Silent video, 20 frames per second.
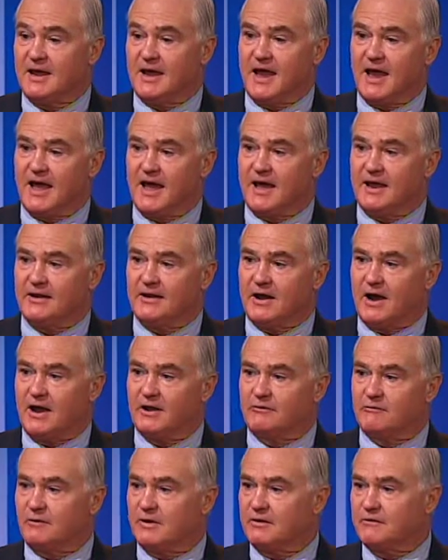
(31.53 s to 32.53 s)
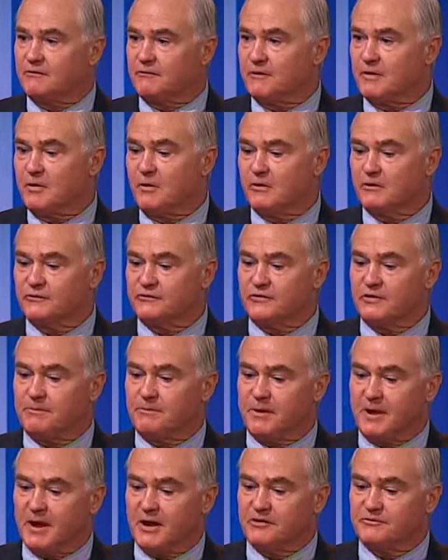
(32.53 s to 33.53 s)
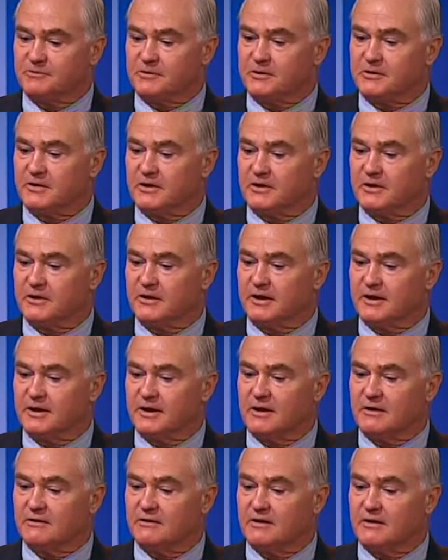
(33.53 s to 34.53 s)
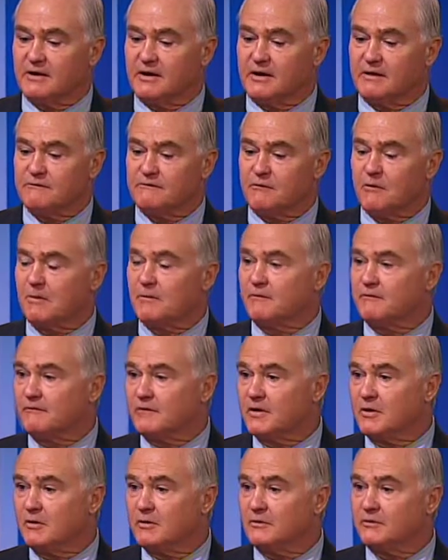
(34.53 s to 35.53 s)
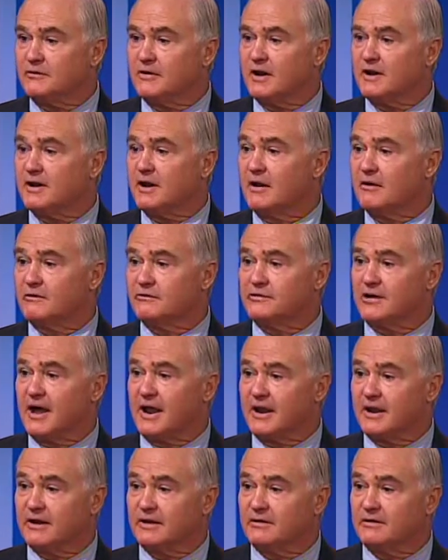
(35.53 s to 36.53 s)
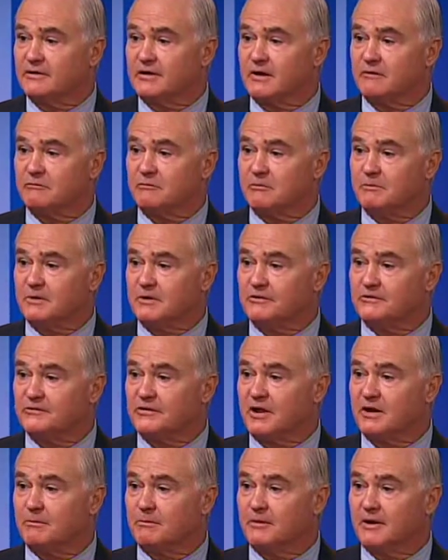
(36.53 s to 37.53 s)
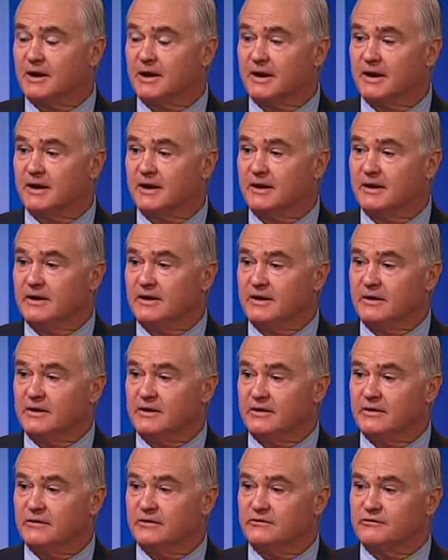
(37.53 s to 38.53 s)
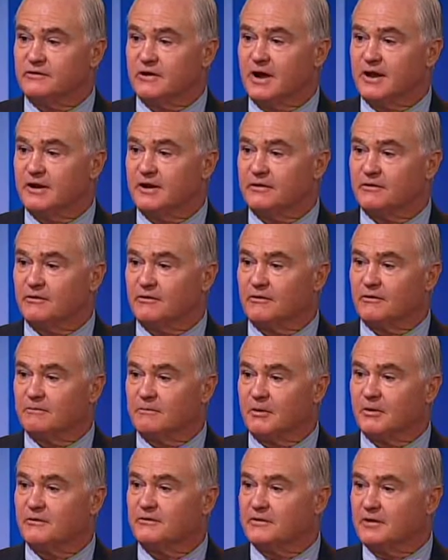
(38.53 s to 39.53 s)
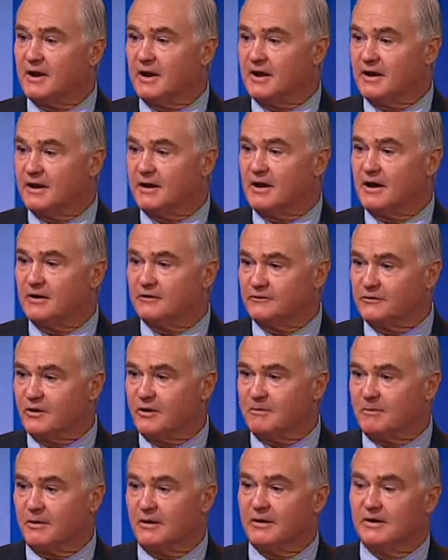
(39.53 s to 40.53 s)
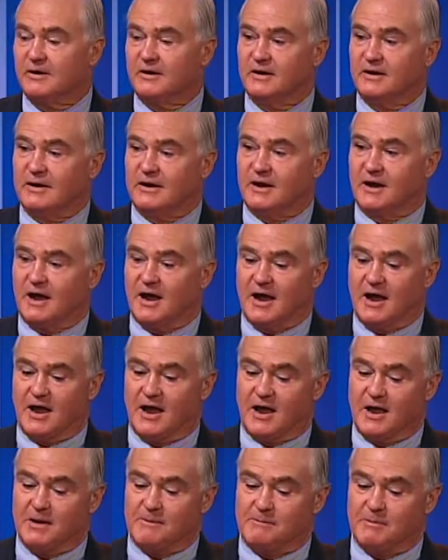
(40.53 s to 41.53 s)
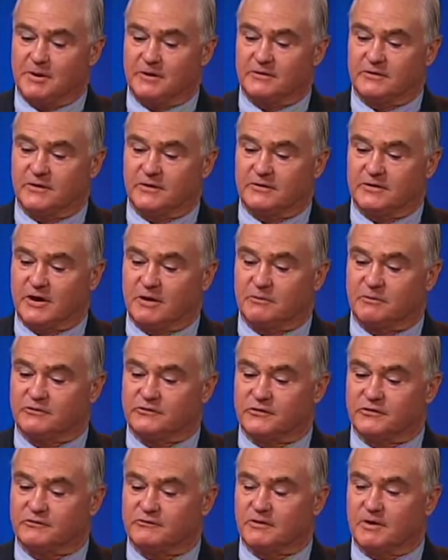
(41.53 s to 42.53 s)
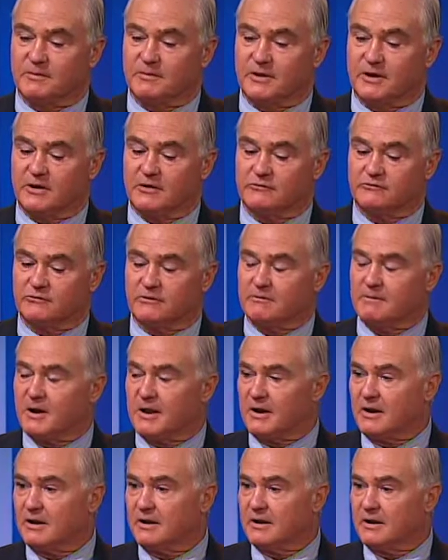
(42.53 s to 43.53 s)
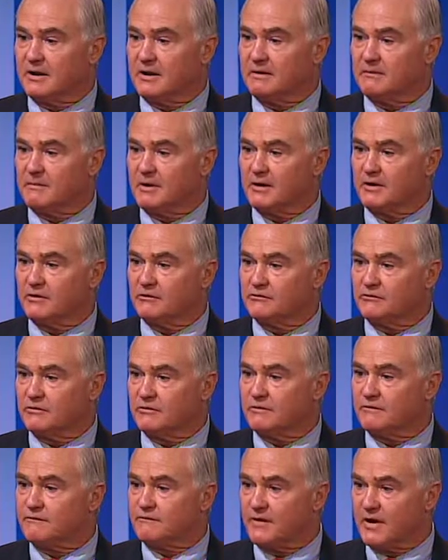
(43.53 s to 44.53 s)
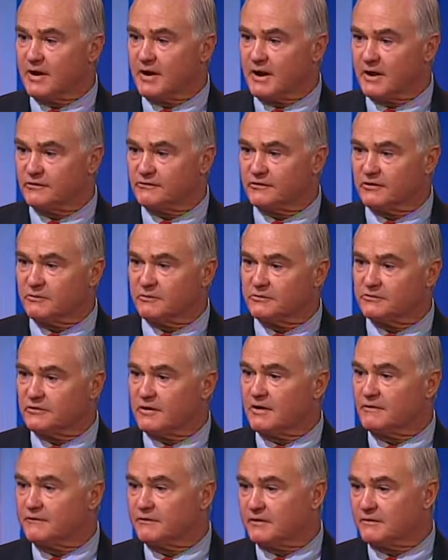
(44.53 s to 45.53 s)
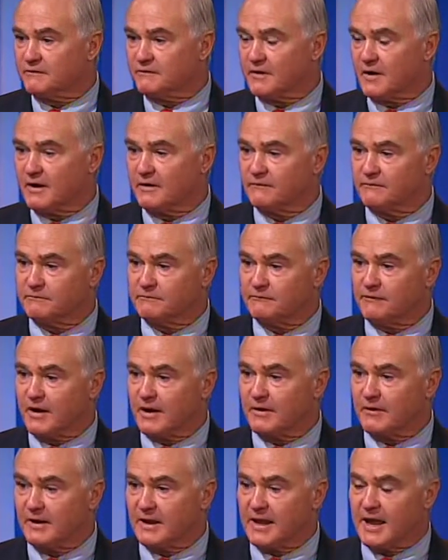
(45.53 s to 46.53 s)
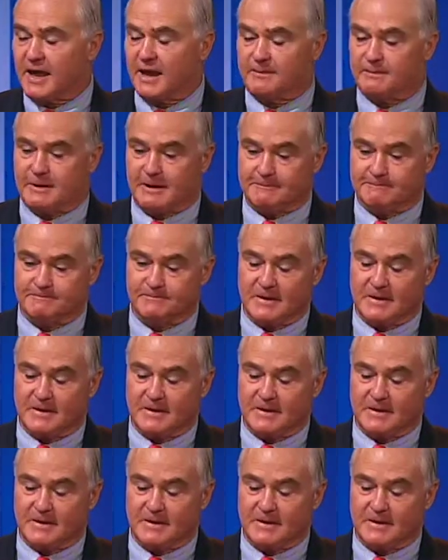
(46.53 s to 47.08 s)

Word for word: And I credit freeholders of the past, particularly uh, uh, former freeholder Ted Narozanick. And Ted will be celebrating his 93rd birthday oh, in October. Wow. Uh, but uh, Ted was extremely instrumental in making sure the financing was there for the Fire, Fire Academy.